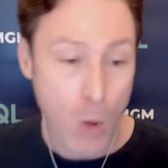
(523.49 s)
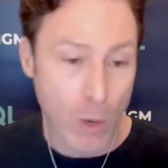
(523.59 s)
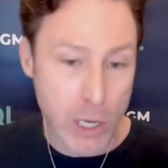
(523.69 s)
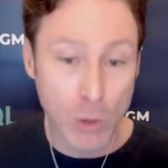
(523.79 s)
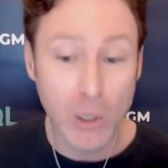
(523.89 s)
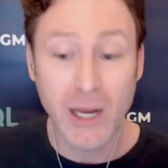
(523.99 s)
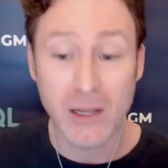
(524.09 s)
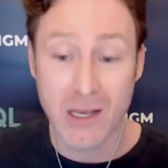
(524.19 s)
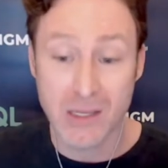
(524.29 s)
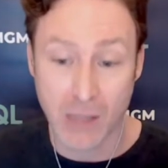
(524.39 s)
When you look at
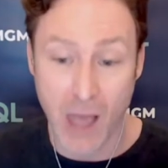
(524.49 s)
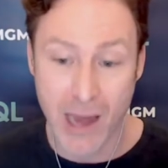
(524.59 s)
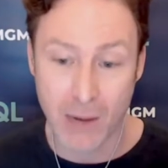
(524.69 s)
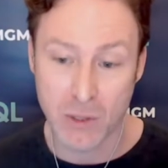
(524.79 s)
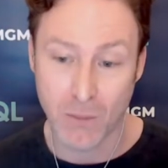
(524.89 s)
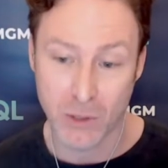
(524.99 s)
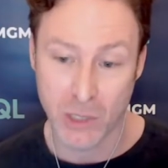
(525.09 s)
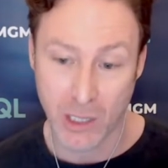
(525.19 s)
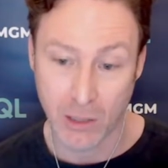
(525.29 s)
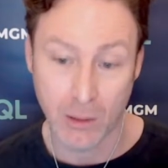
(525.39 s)
these lineups in
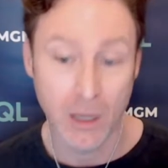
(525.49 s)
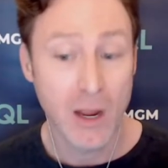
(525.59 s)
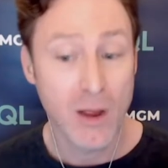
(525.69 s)
particular,